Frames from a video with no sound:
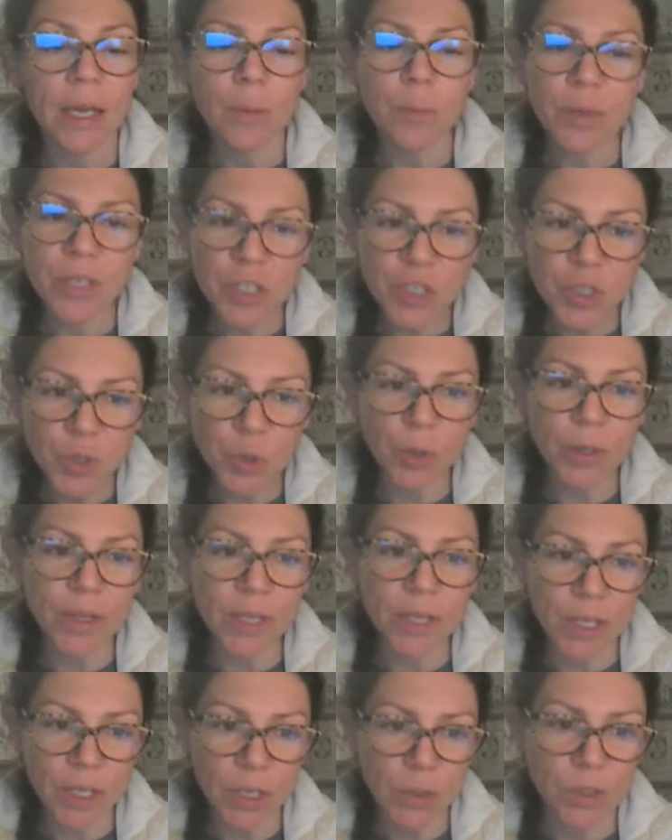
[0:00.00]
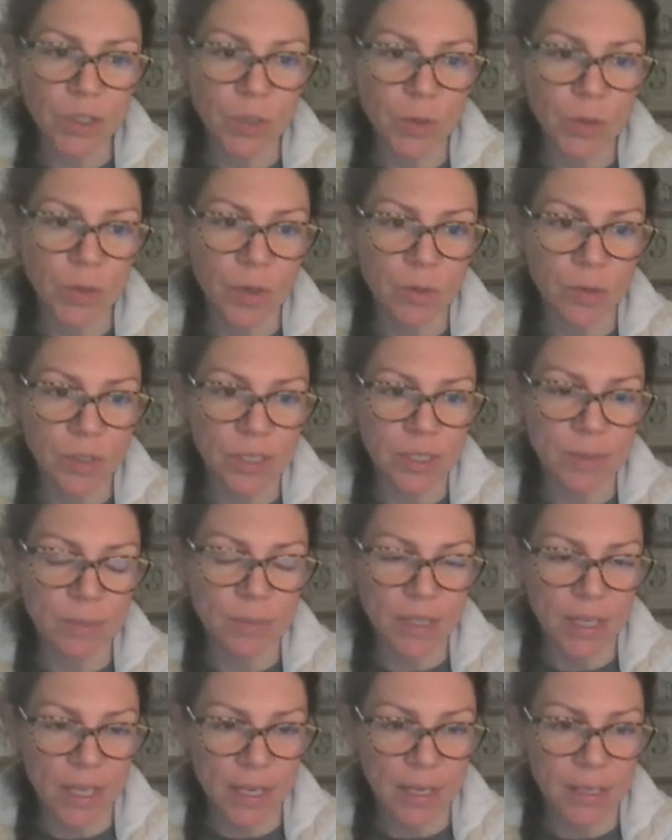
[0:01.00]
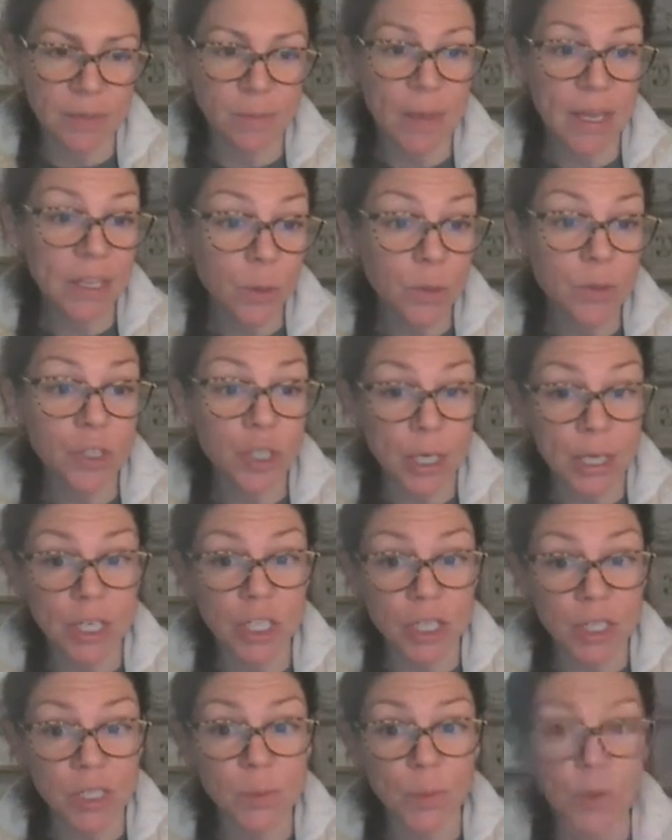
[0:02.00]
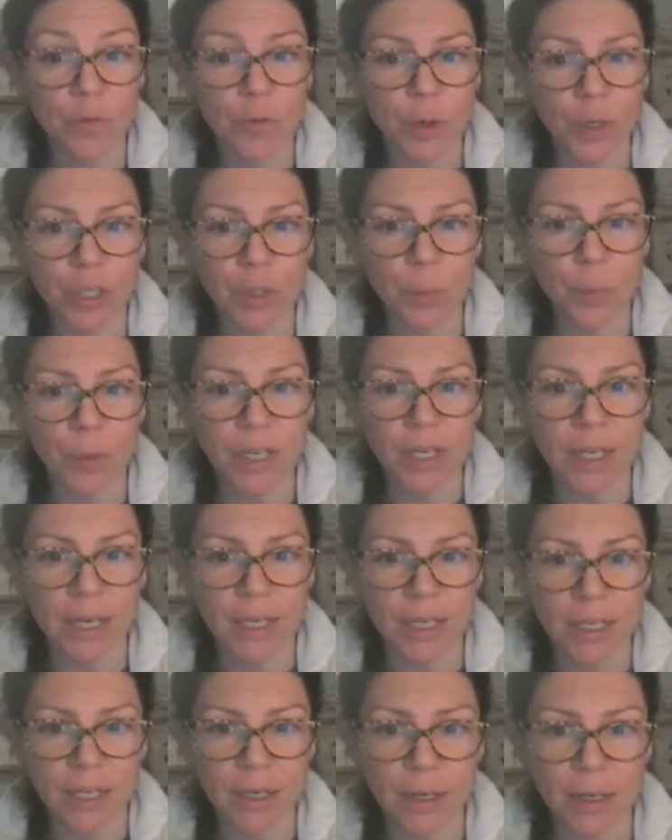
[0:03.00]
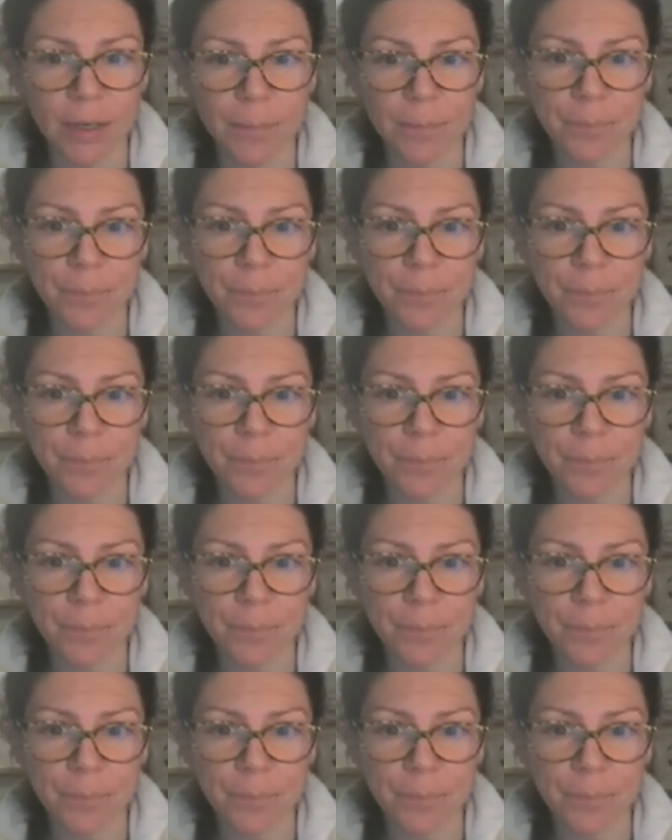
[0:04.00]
be sure that you do those things, make those changes before you put it in here.